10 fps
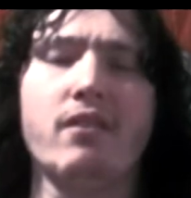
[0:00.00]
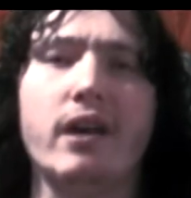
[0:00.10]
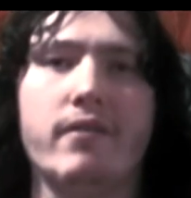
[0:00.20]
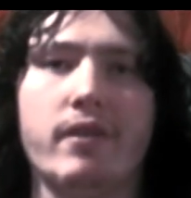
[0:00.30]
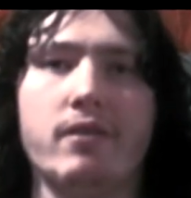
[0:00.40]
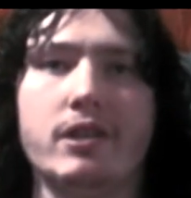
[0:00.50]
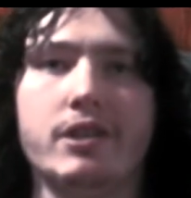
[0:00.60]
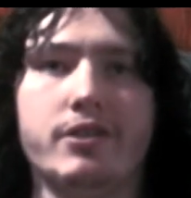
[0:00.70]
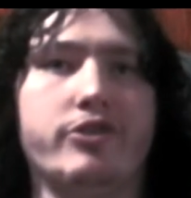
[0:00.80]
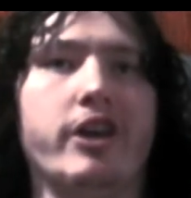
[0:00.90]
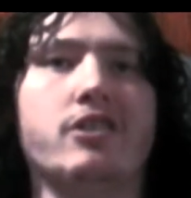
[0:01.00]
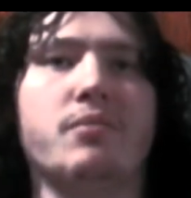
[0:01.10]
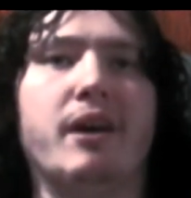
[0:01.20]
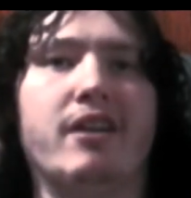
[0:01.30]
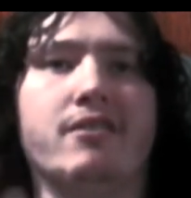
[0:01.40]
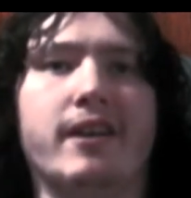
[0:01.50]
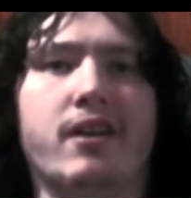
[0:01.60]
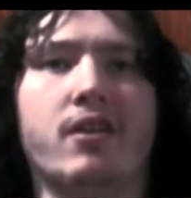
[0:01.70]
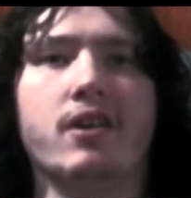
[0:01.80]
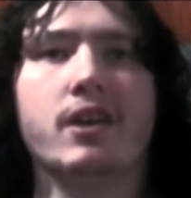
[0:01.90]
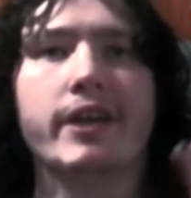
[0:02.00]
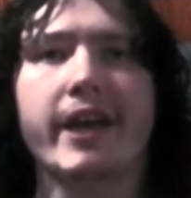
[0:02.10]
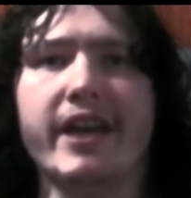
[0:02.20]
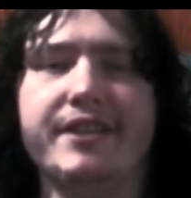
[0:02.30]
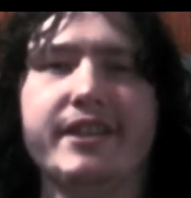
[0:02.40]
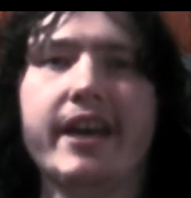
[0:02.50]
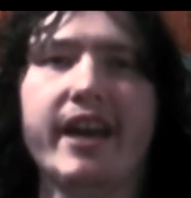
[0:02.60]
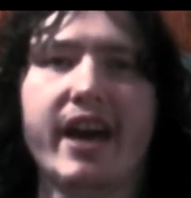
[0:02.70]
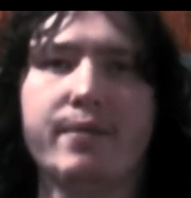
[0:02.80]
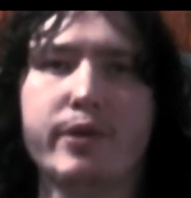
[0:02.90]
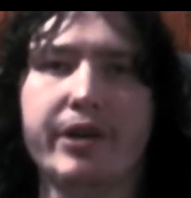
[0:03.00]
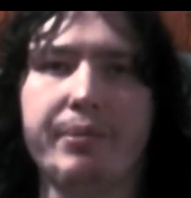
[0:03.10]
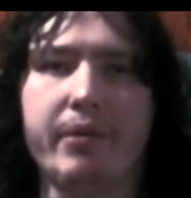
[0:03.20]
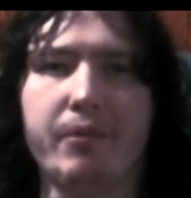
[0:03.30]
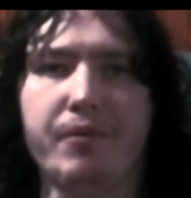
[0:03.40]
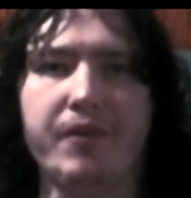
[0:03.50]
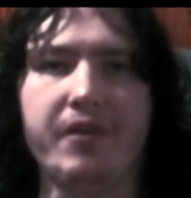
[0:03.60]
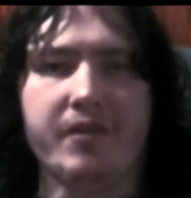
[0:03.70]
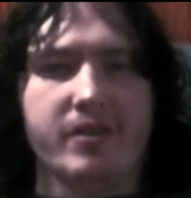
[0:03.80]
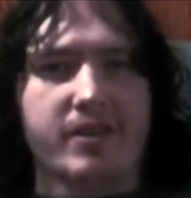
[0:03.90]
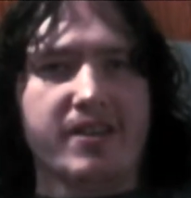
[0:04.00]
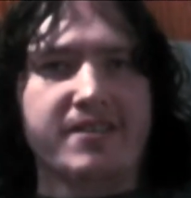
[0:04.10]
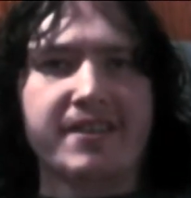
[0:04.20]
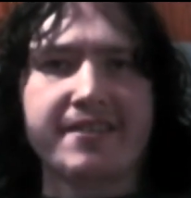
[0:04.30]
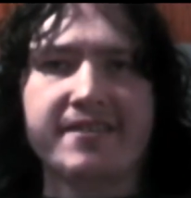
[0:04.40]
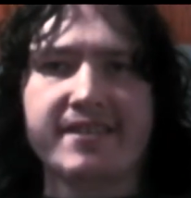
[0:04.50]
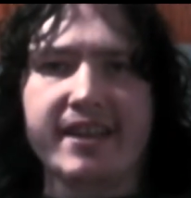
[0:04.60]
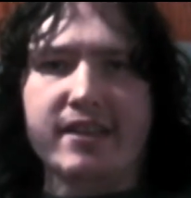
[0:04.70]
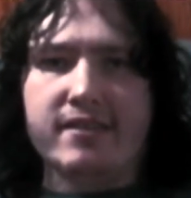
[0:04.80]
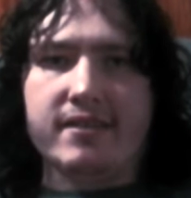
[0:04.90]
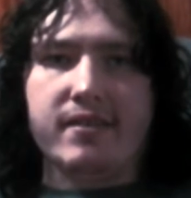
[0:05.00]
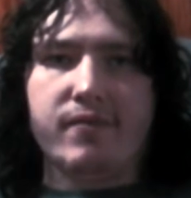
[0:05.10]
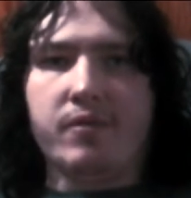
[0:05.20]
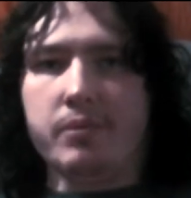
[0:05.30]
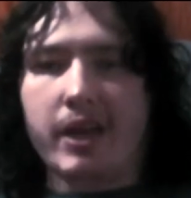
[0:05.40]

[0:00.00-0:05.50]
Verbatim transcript: Hello everyone, Joshua Myers here, and today I'm going to be reviewing The Sixth Sense from